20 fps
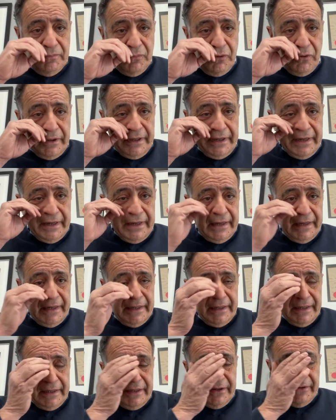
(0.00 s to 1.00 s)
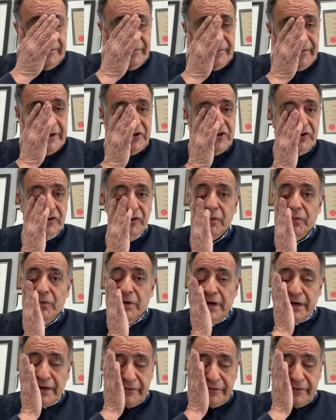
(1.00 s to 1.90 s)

morning I did a very short walk.